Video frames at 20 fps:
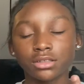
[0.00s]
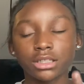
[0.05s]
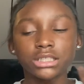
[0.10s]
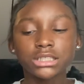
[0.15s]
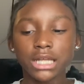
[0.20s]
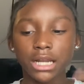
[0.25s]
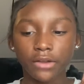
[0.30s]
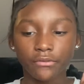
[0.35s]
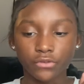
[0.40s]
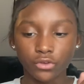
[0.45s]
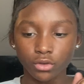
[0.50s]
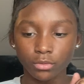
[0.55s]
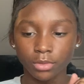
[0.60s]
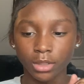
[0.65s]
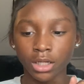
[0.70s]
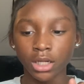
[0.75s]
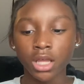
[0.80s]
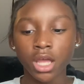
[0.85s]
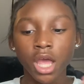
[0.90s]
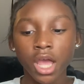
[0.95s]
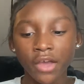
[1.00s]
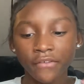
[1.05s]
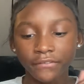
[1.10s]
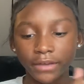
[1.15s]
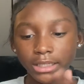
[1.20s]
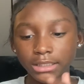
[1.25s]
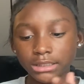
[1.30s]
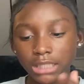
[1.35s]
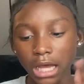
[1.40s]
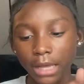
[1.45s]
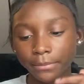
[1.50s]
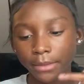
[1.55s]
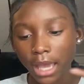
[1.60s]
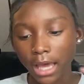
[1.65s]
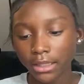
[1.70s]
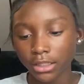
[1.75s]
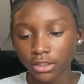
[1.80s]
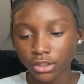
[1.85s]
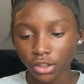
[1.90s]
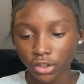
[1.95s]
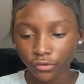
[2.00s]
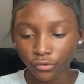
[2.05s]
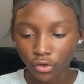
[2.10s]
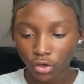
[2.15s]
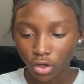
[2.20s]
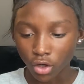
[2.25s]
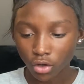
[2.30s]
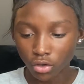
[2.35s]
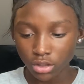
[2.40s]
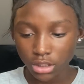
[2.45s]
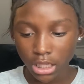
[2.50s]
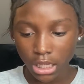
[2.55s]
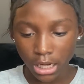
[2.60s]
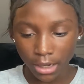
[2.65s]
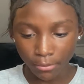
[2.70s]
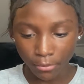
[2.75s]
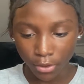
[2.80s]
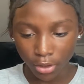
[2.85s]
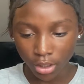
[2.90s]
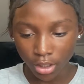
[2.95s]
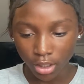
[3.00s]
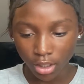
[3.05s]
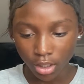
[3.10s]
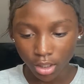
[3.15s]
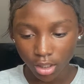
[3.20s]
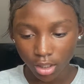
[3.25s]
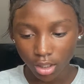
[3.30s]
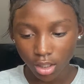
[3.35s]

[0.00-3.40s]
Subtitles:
There's not a few, but FaceTime, calendar, photos, camera,